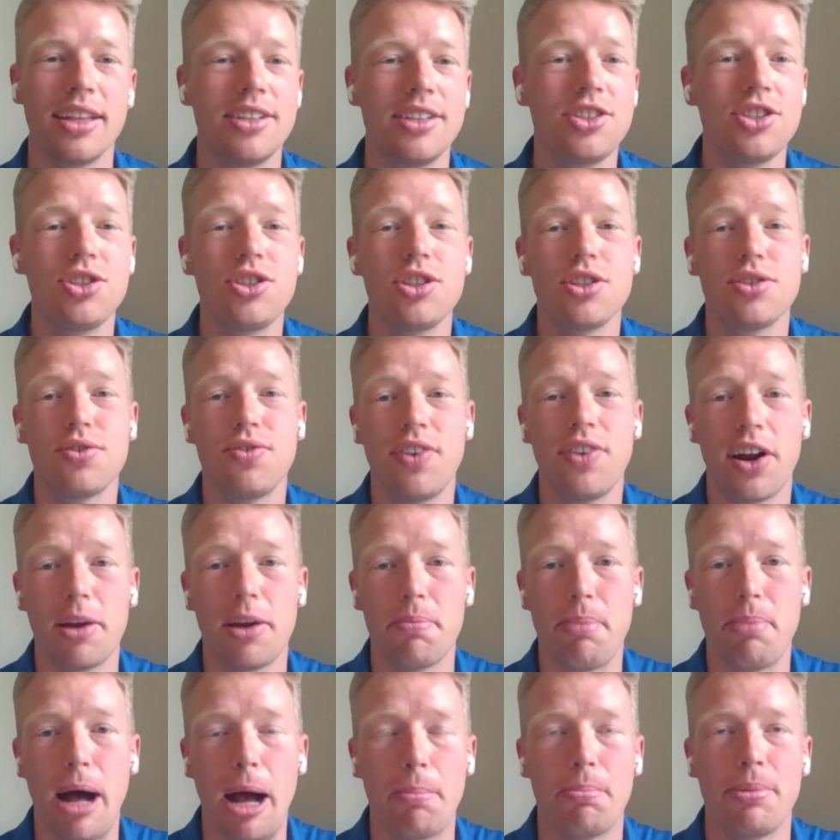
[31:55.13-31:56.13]
This is just
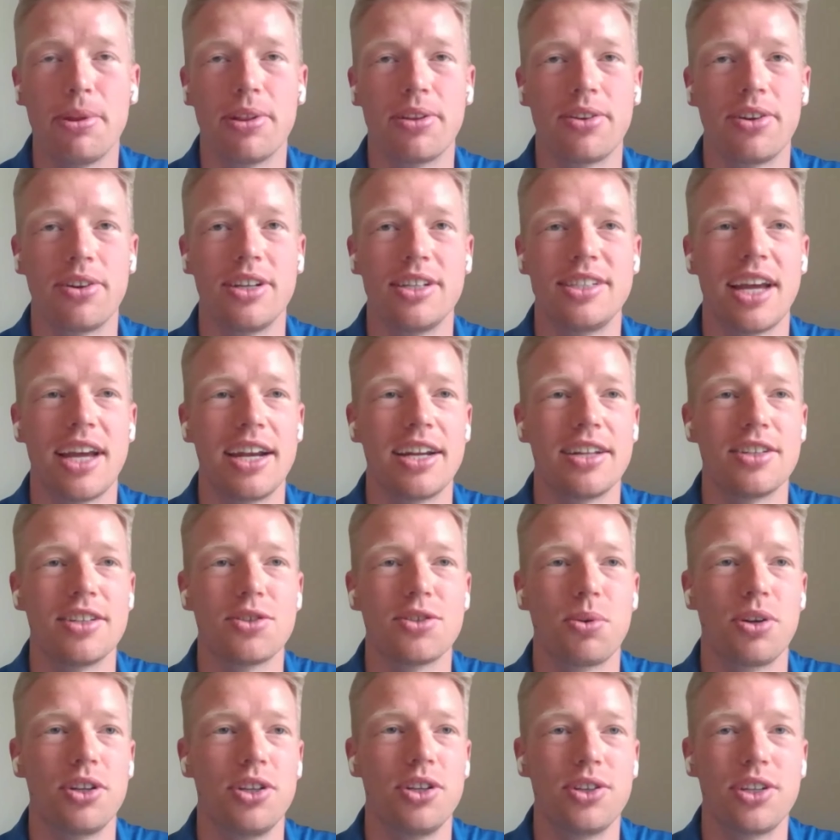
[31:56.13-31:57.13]
very popular in
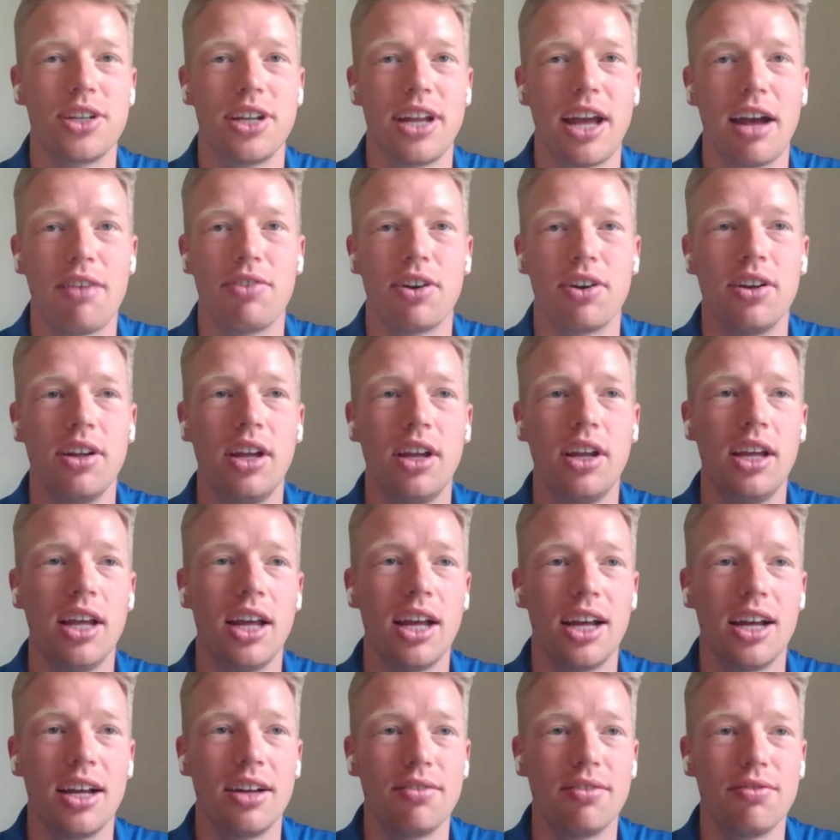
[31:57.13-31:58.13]
tennis where you could have
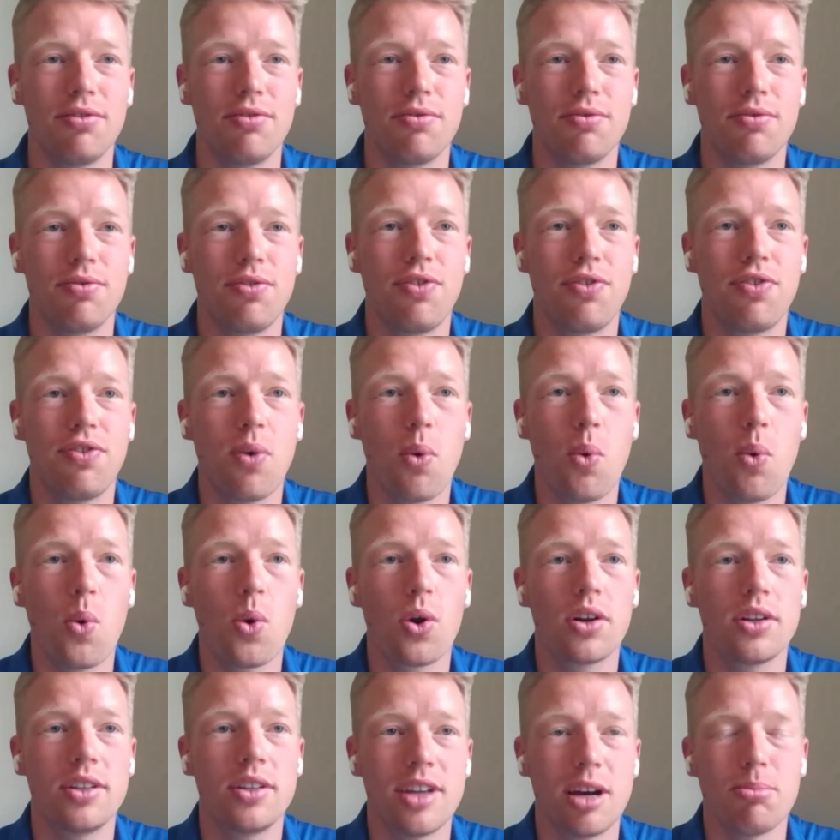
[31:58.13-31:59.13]
a
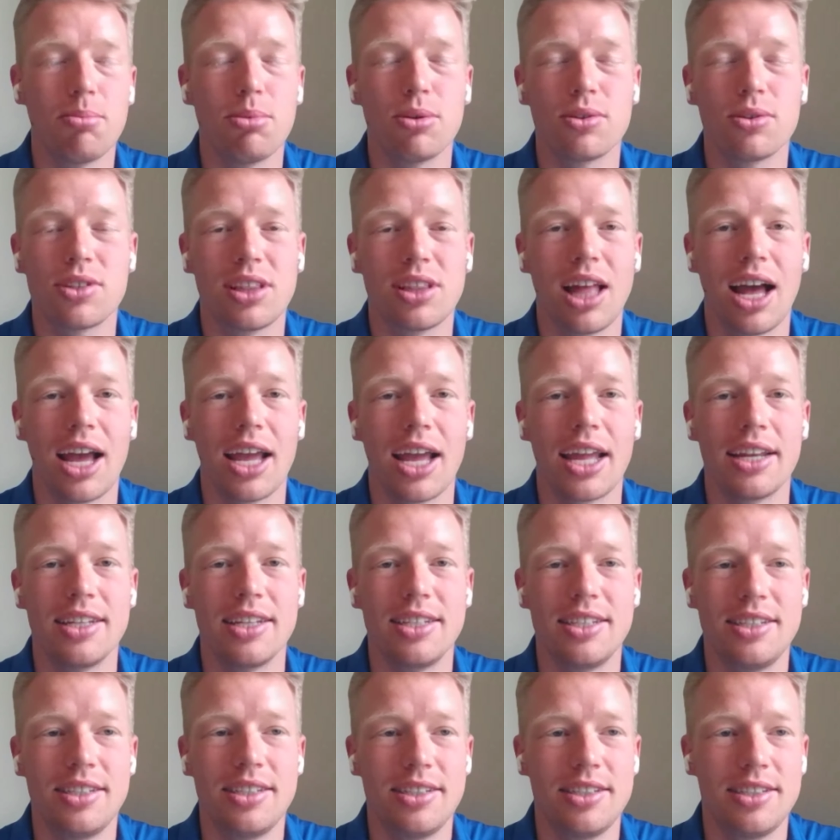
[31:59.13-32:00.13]
four doubles
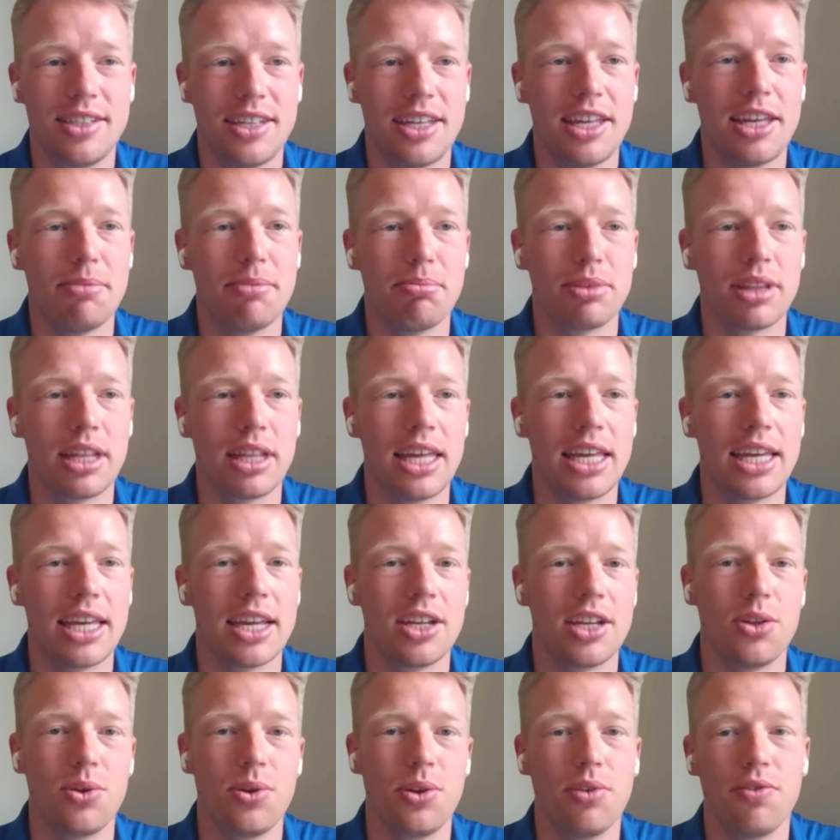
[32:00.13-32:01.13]
line team
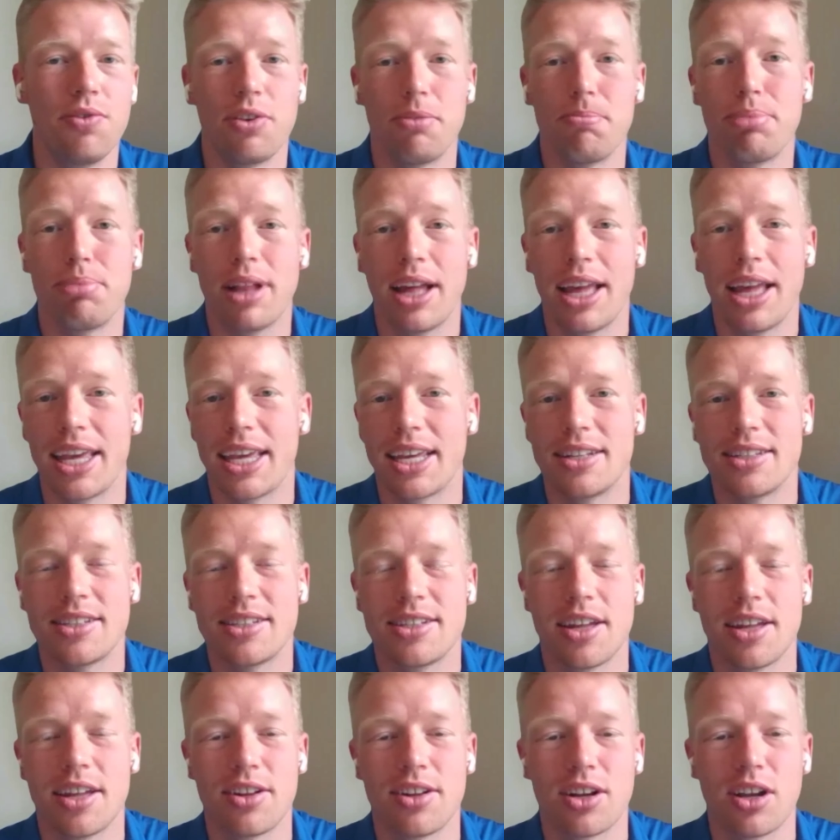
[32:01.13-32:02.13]
league and you even play
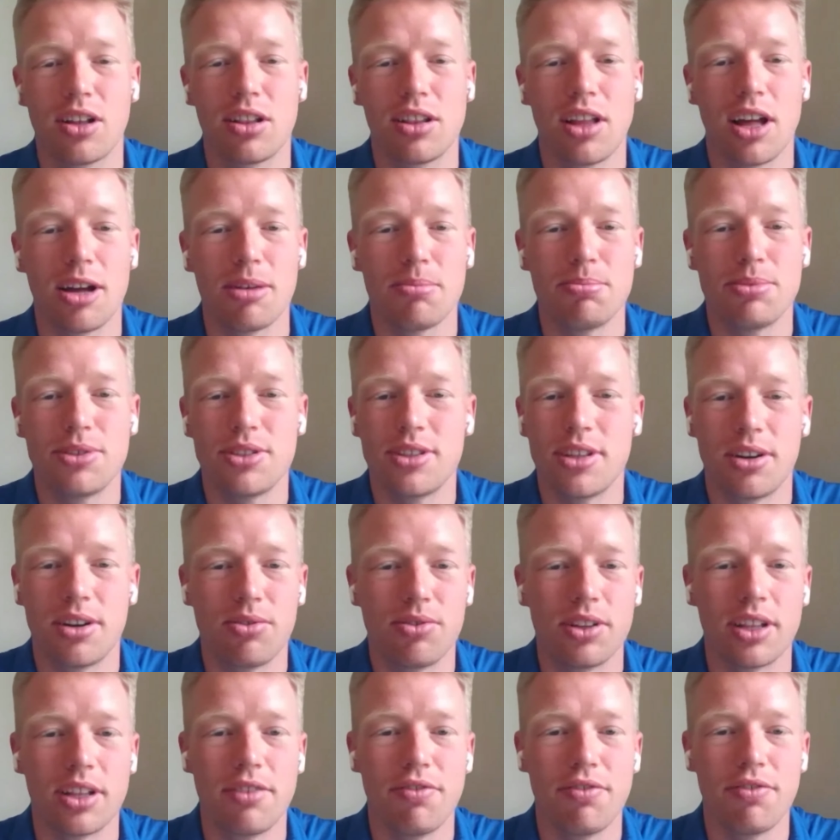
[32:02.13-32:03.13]
against other clubs.
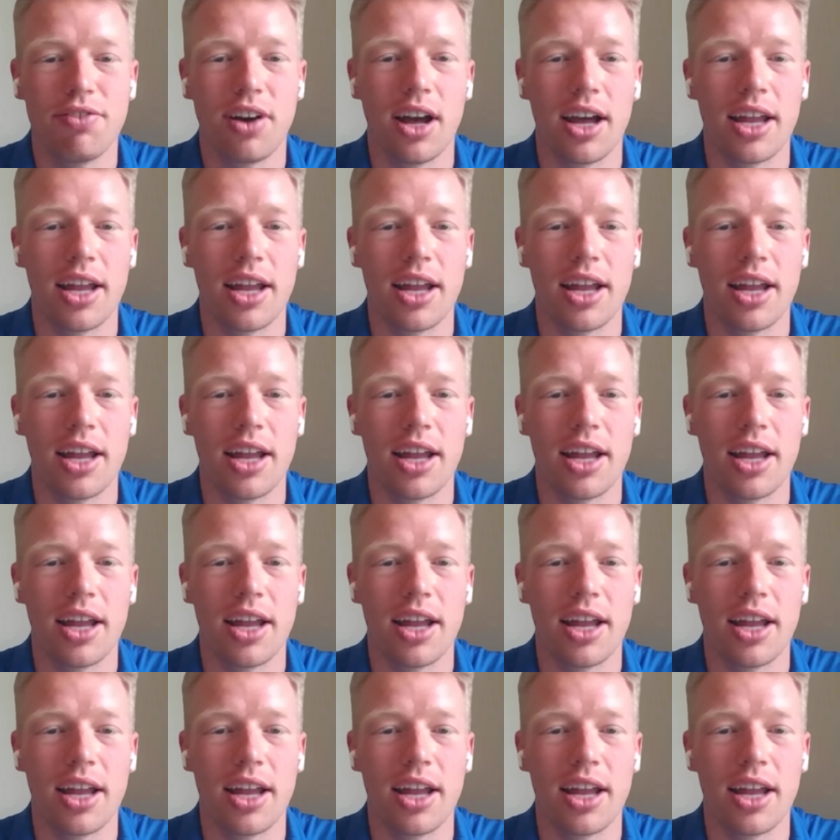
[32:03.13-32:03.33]
They're really